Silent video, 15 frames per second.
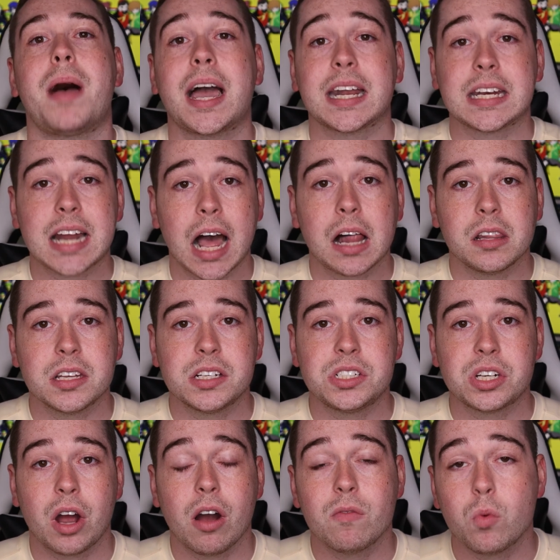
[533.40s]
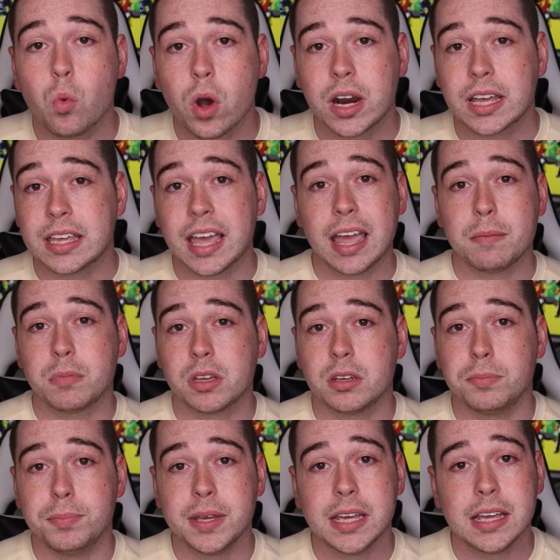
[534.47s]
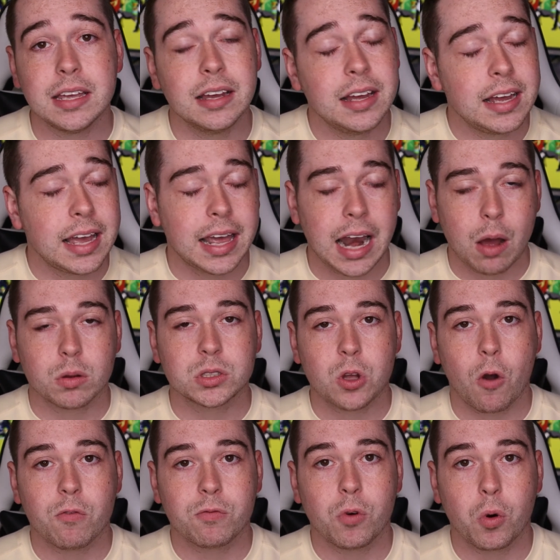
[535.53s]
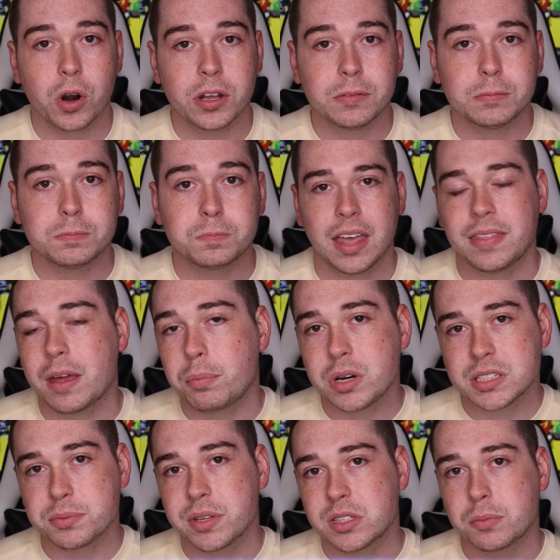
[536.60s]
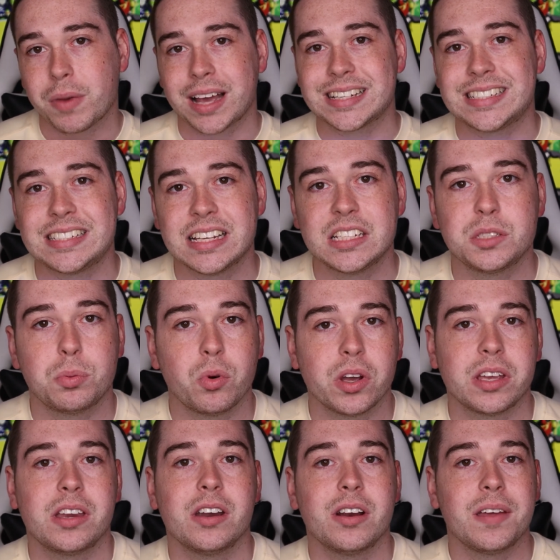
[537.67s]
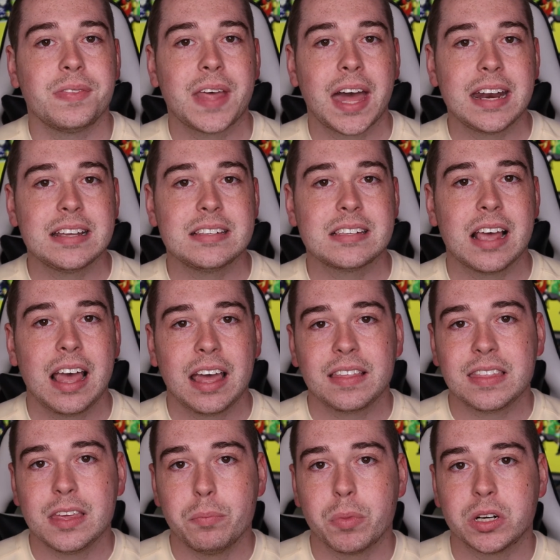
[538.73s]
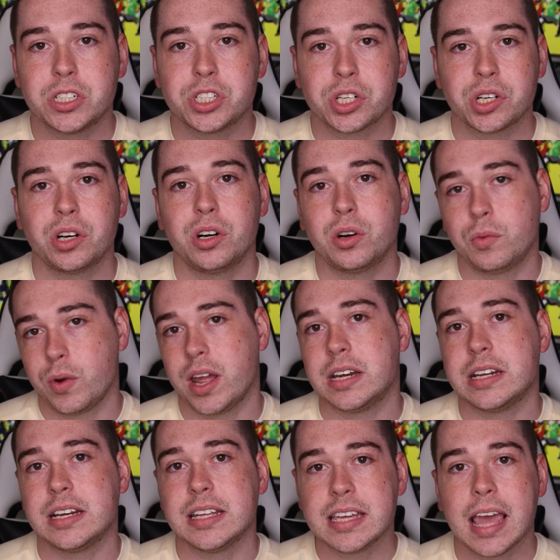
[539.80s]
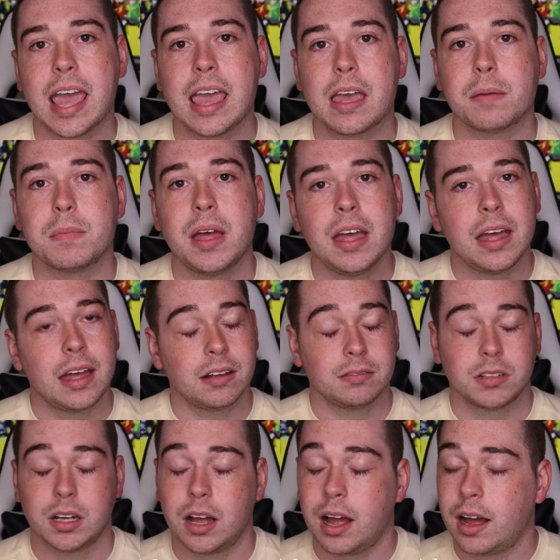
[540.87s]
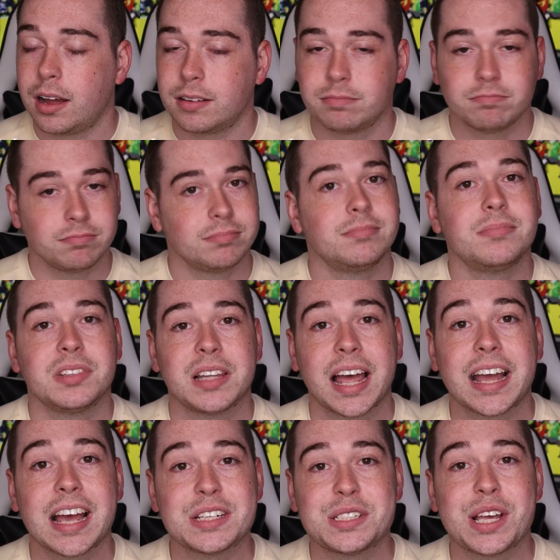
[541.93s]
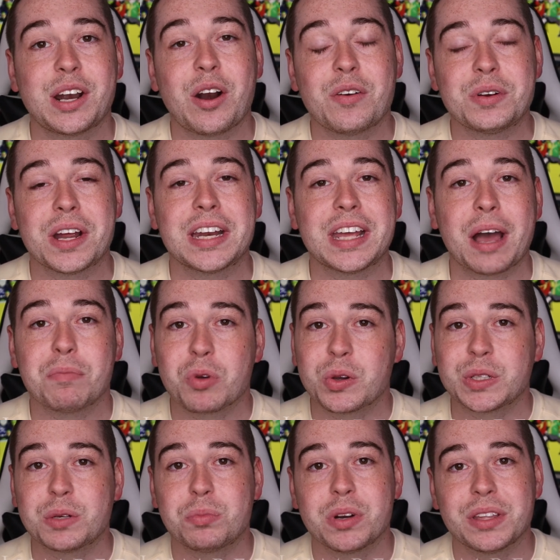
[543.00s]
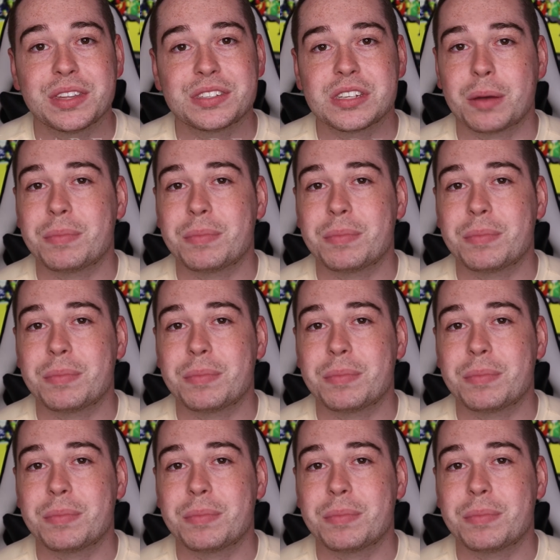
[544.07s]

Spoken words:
my knowledge of what a game could be, and I was all for it. And that brings me to my 6th point here, and that is the mature rated game. Like I said already, I'm going to bring this